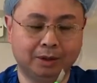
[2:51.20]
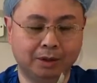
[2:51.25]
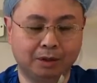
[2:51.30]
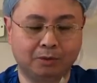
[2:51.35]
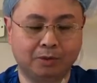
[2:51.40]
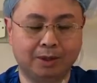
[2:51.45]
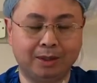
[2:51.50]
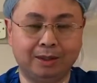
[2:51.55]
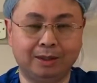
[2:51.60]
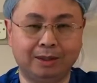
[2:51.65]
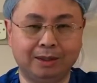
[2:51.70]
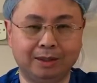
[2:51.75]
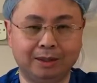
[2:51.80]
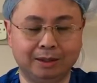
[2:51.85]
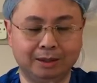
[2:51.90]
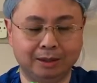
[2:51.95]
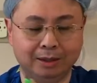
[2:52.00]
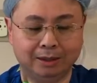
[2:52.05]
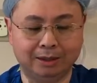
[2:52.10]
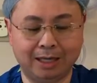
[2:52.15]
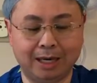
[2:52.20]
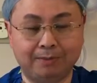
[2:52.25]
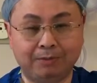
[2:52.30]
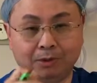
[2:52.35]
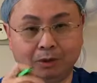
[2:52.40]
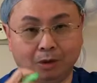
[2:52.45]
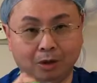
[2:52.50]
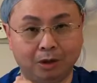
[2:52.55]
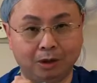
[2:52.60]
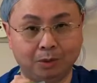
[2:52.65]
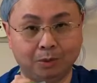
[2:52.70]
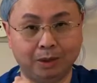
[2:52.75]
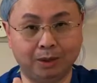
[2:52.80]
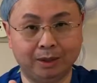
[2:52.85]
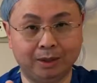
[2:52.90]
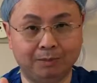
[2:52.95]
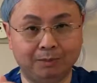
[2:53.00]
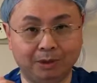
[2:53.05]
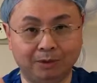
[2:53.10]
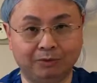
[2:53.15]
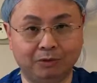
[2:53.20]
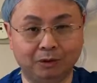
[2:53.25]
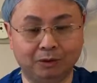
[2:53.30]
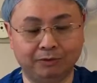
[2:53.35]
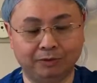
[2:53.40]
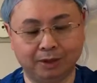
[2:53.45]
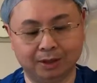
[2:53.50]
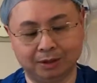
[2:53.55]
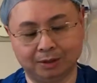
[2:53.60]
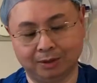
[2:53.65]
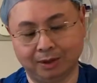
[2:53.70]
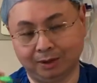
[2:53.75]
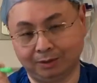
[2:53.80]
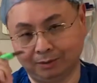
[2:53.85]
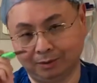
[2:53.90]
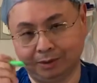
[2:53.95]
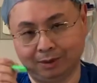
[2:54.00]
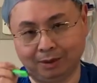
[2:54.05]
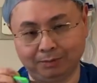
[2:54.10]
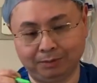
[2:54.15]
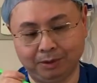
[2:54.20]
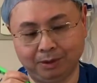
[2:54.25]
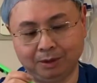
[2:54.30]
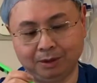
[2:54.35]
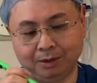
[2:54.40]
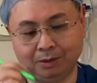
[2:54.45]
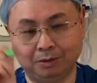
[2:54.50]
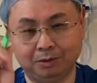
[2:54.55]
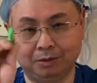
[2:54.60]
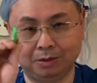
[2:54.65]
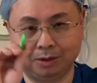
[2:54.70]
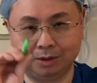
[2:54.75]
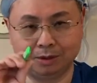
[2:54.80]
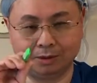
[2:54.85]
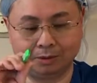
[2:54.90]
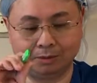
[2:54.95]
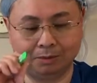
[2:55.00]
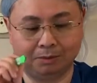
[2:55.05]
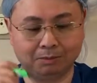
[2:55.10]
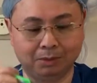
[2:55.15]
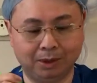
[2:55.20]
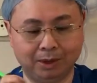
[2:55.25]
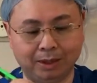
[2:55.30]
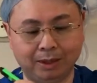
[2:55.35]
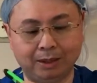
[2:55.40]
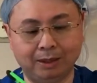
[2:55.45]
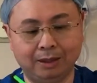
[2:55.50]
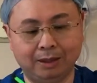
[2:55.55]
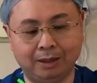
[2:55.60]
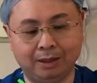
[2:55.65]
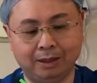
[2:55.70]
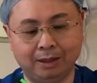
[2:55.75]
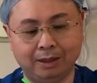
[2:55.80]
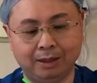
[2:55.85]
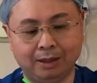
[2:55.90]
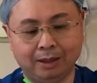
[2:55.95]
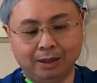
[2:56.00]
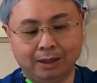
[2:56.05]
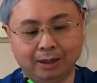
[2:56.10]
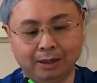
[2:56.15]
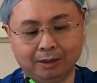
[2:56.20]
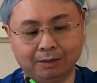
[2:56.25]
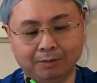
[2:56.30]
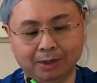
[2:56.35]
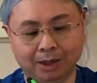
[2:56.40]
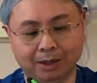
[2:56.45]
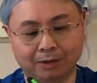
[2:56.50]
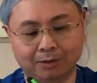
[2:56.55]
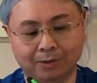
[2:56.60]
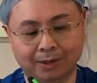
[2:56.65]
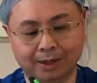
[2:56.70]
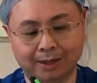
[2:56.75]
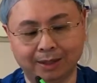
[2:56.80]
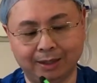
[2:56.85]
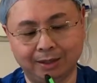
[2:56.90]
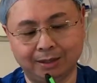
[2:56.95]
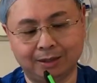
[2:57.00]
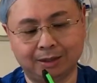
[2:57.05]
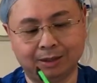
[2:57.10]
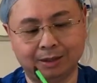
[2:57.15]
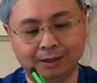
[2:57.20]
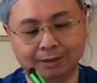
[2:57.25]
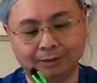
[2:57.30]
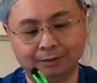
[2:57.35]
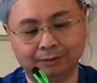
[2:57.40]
thread the adapter all the way in before fenestrating. So I'm going to use this blade and make 3 cuts.